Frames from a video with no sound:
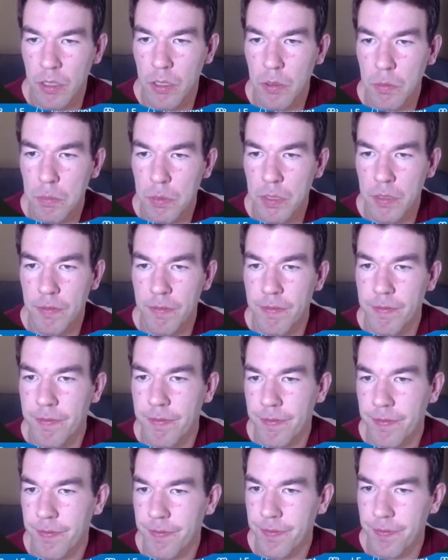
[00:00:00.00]
oops.
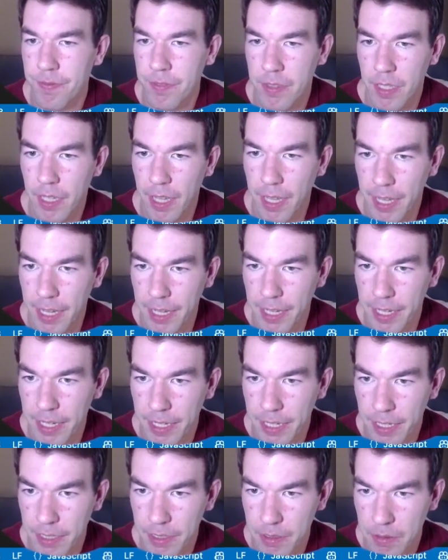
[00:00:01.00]

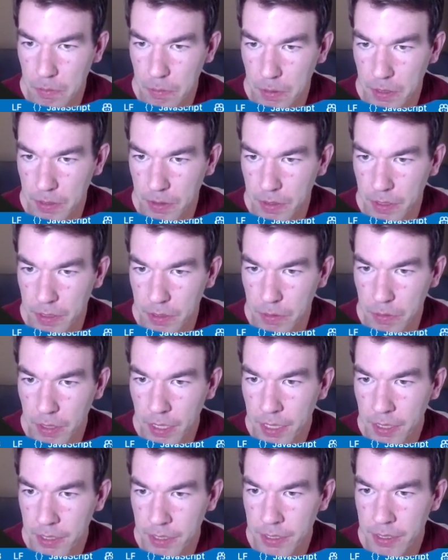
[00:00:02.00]
And we're going to do
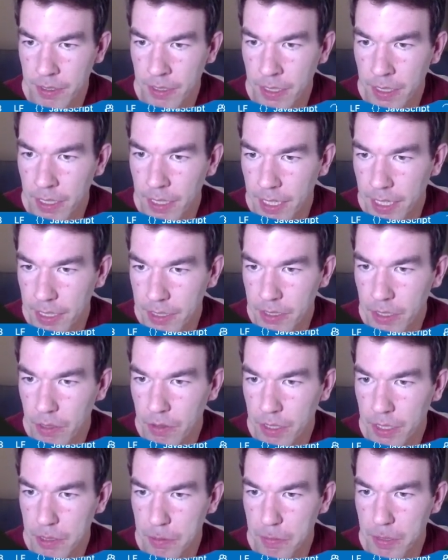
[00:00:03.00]
this. And
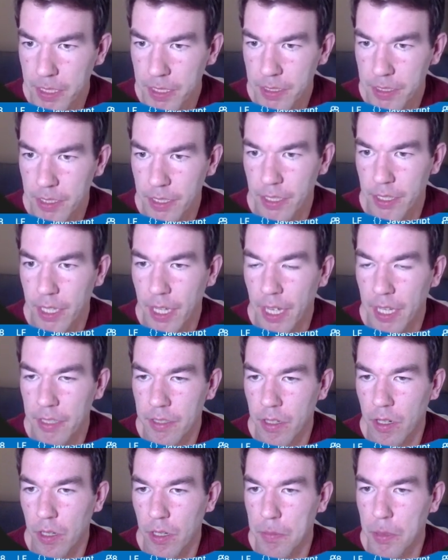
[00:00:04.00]
so this means
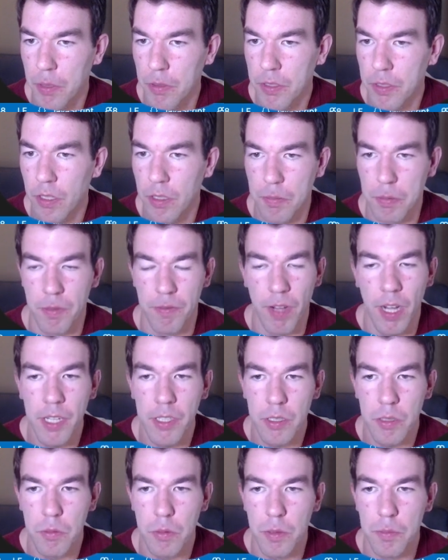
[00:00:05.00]
that our posthog
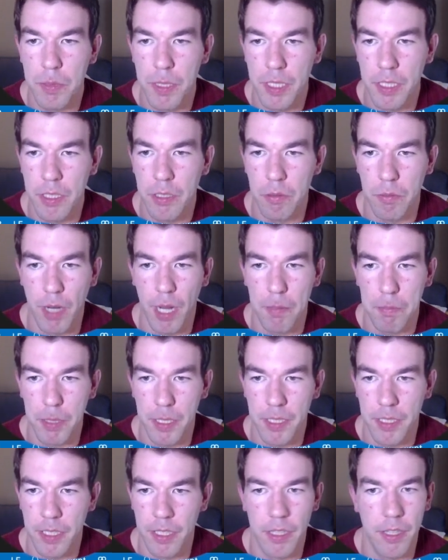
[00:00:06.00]
provider will be
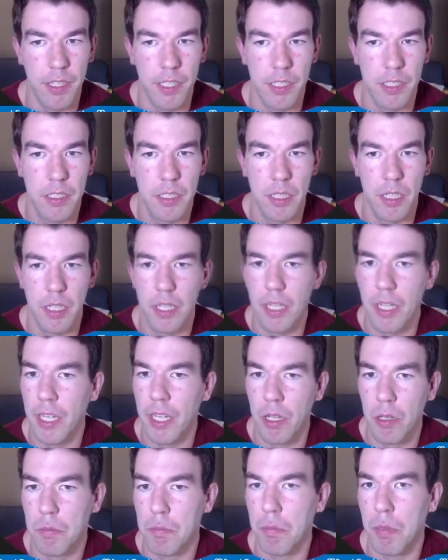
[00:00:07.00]
wrapping this
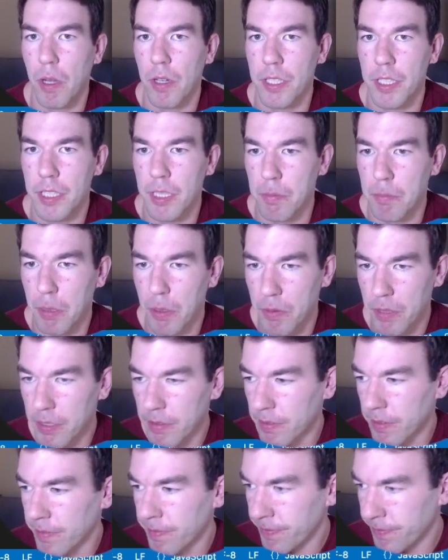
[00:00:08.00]
layout body
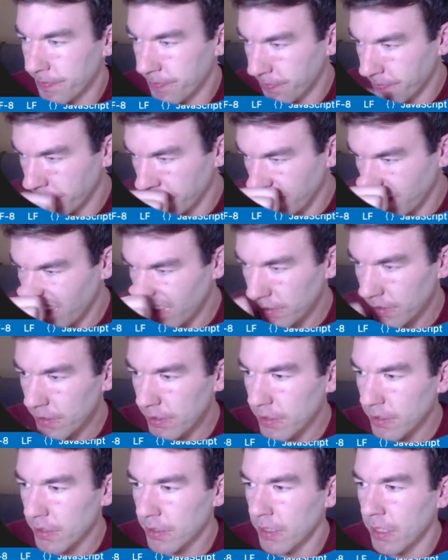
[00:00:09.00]
component.
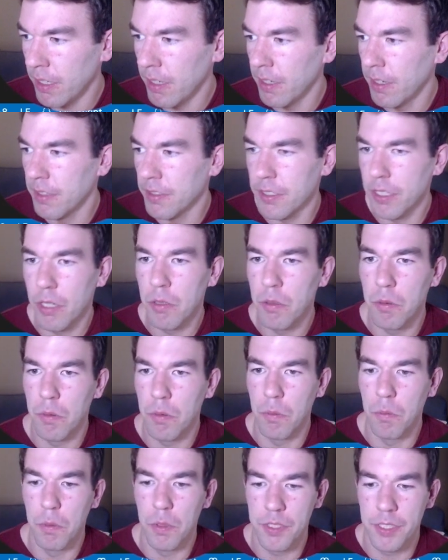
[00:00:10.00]

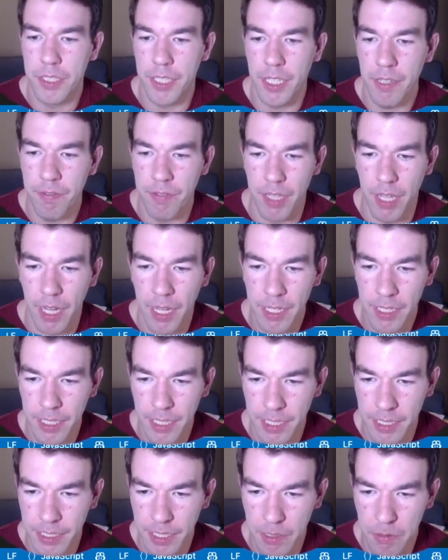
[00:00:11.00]
So we'll save that,
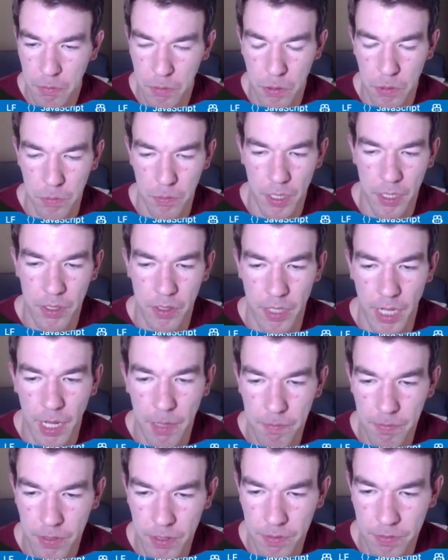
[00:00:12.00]
and then we'll run our
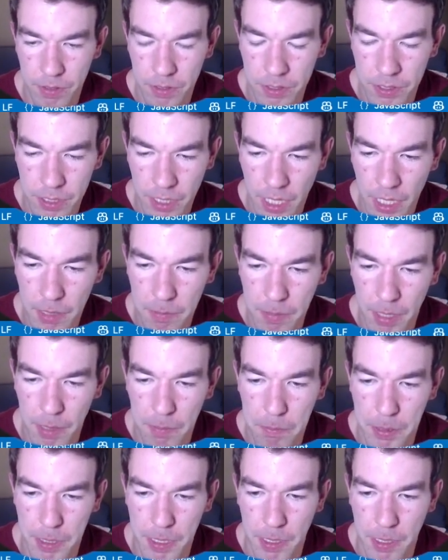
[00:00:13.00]
app for the first time,
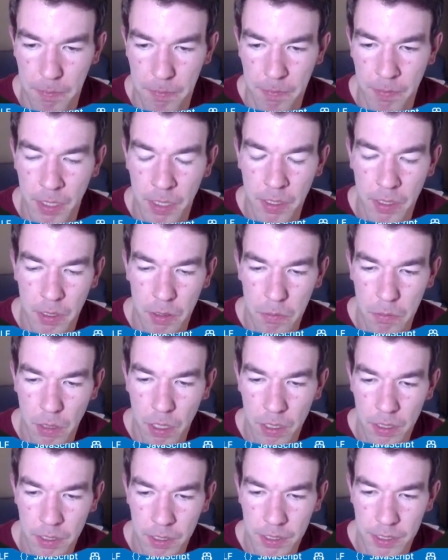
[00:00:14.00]
npm
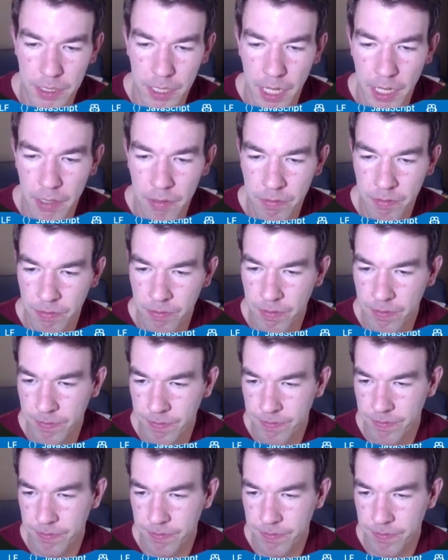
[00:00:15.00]
run dev,